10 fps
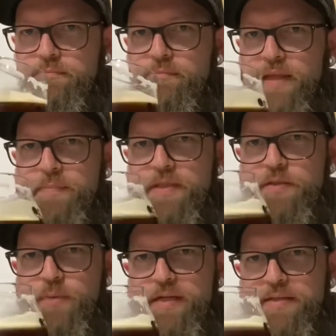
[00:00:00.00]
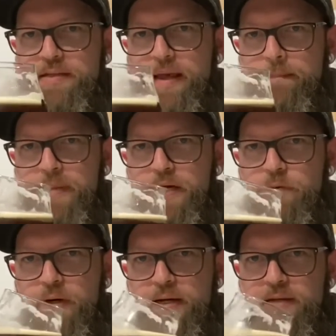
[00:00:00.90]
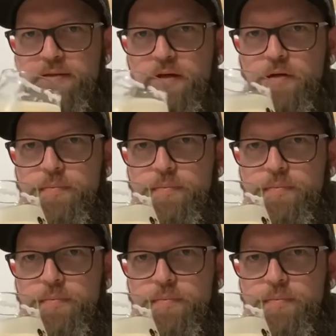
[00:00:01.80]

The sweetness in that beer really does help